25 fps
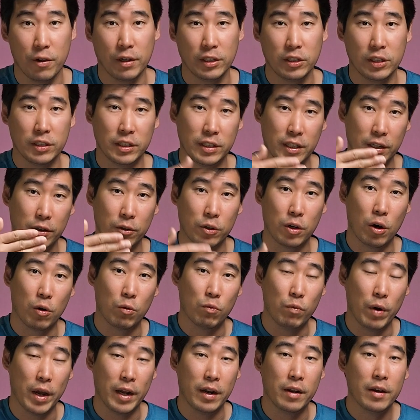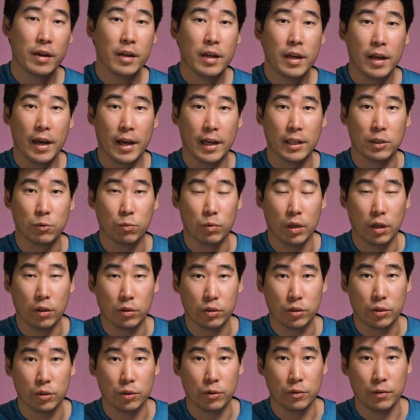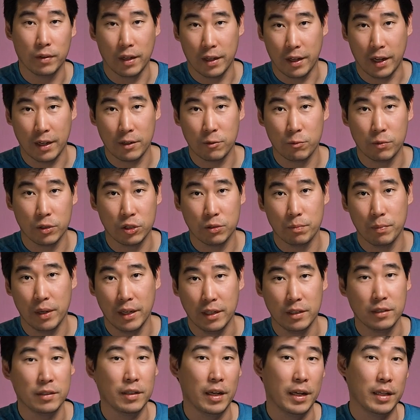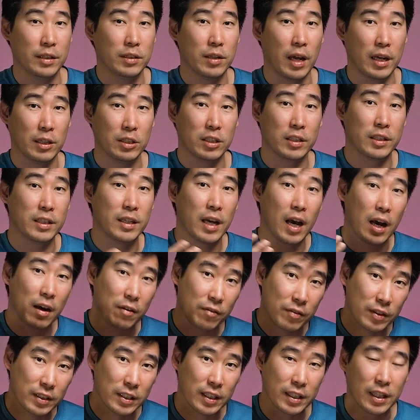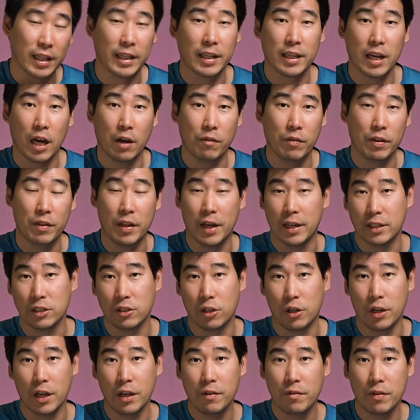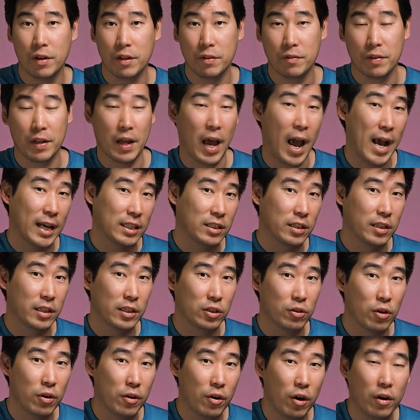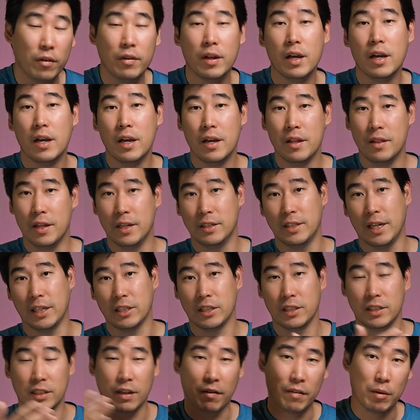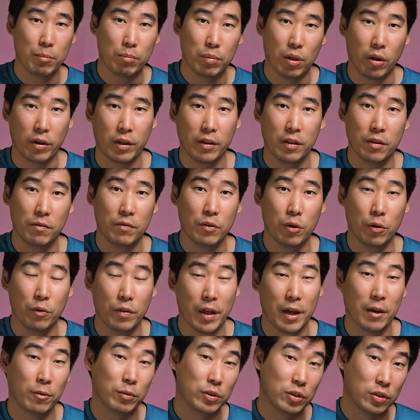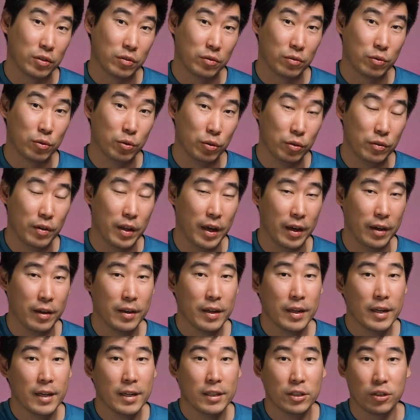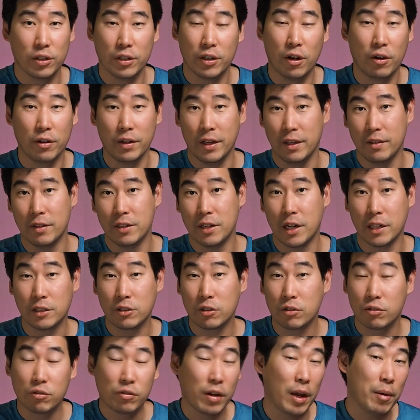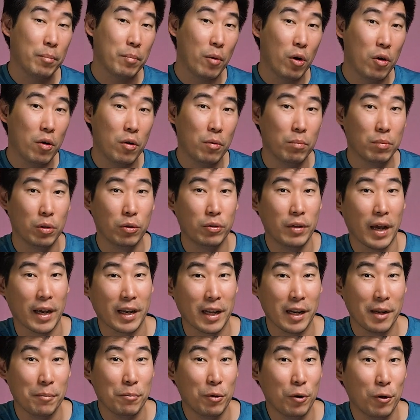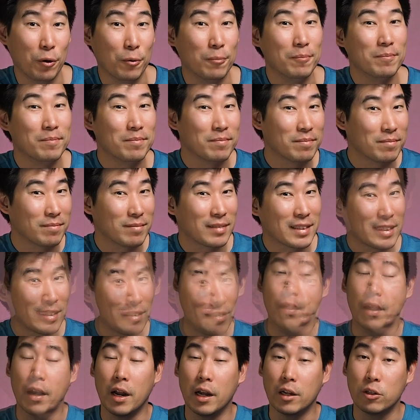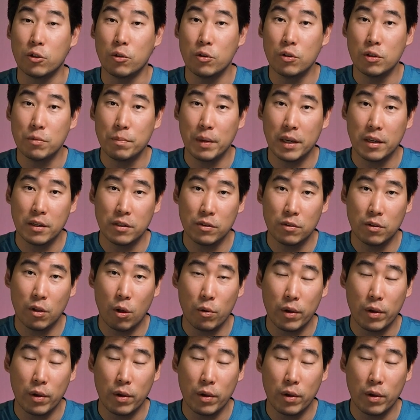you actually see it go red as well too, which means it's actually physically covered there. So even if it accidentally turned on, there's actually something blocking the view there, which is good there. So you don't need the electrical tape or blue tack anymore. There are two speakers